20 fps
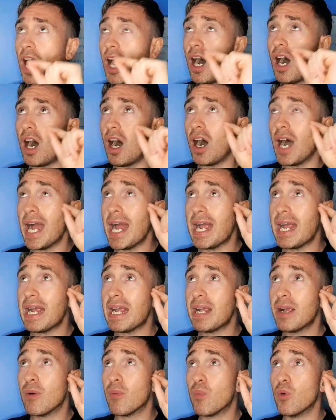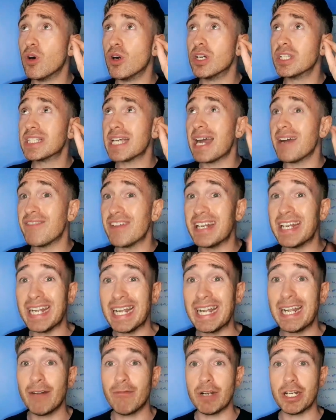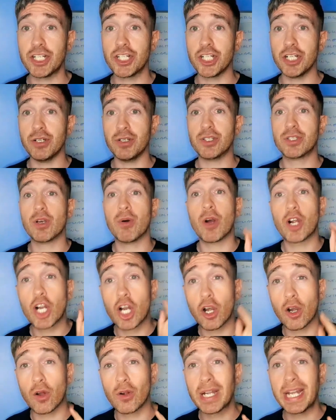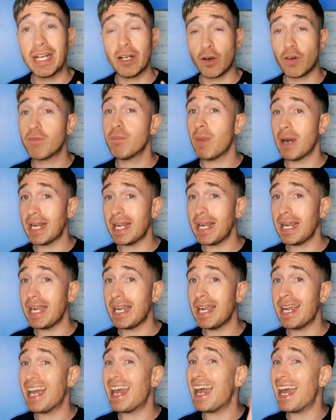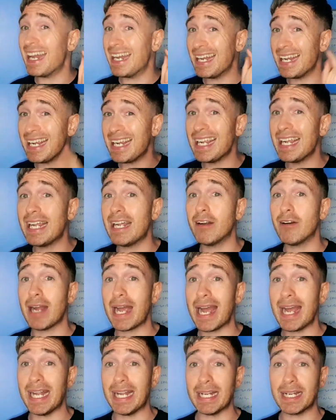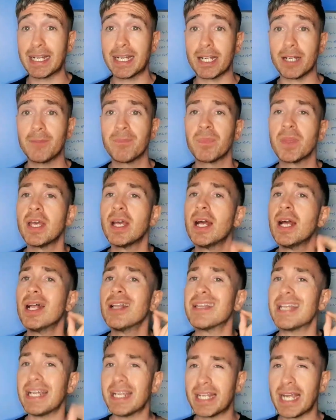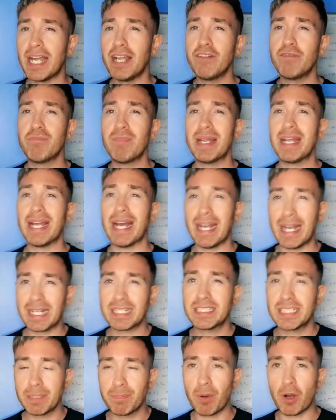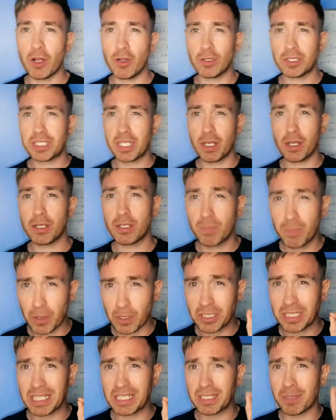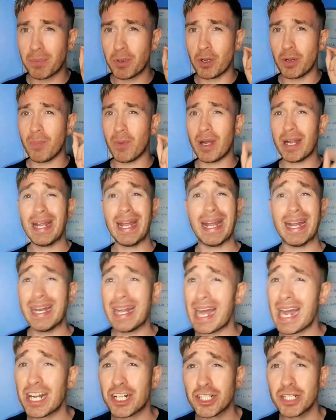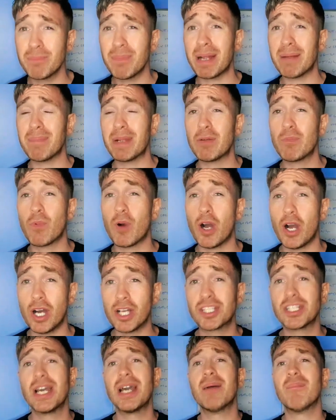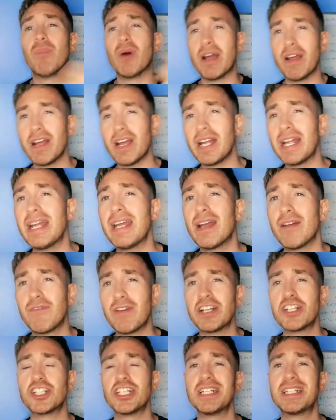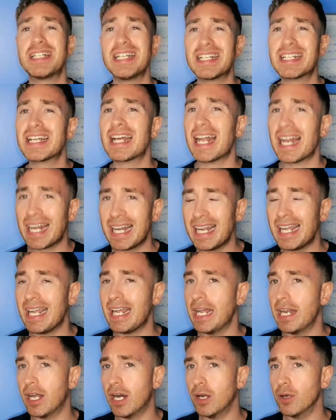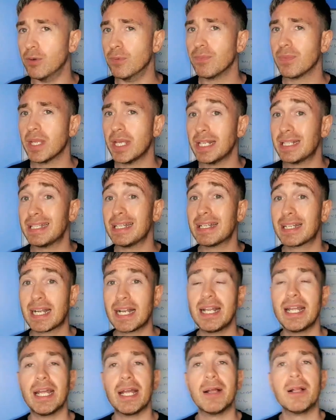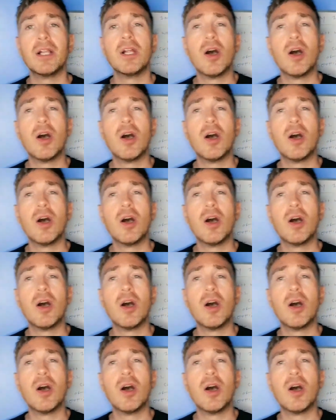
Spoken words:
I was having ear issues, a clogging of my ear and earache. They gave me an antibiotic to put in my ear, and it actually made me worse. My ear eventually did clear though. It did clear.